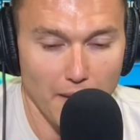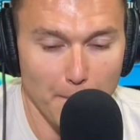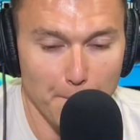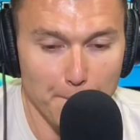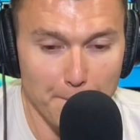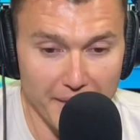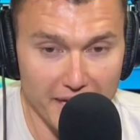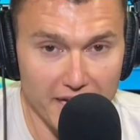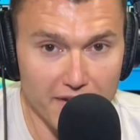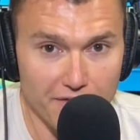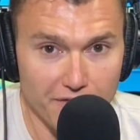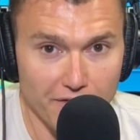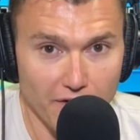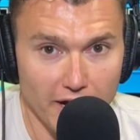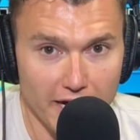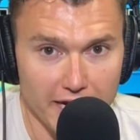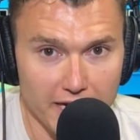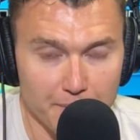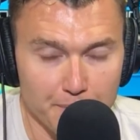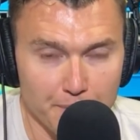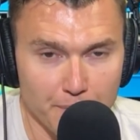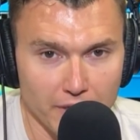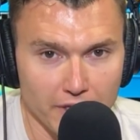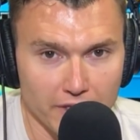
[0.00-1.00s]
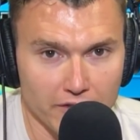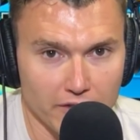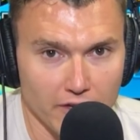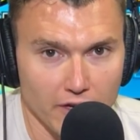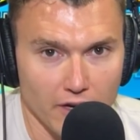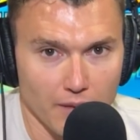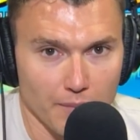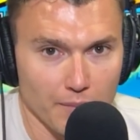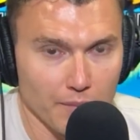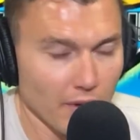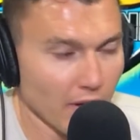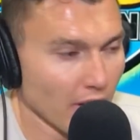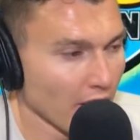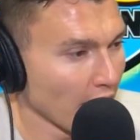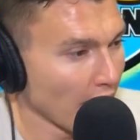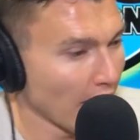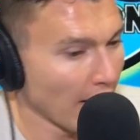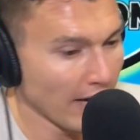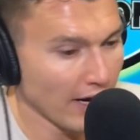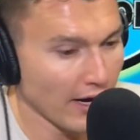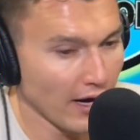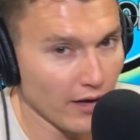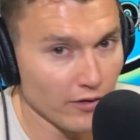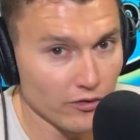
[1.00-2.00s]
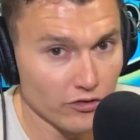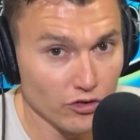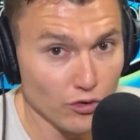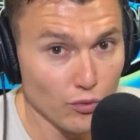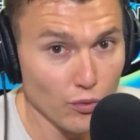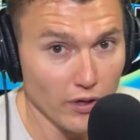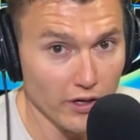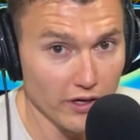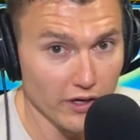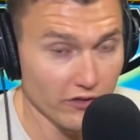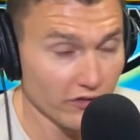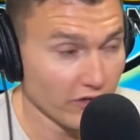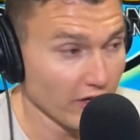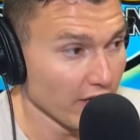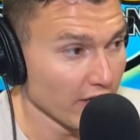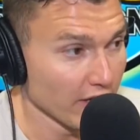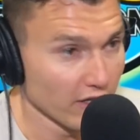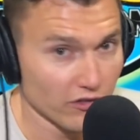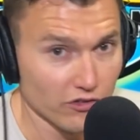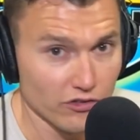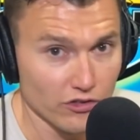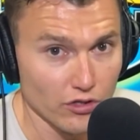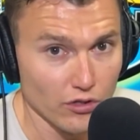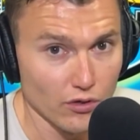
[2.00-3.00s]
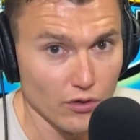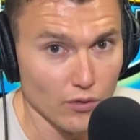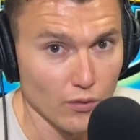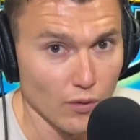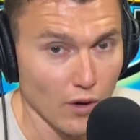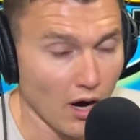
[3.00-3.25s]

Big fight, but and I do want to say this too.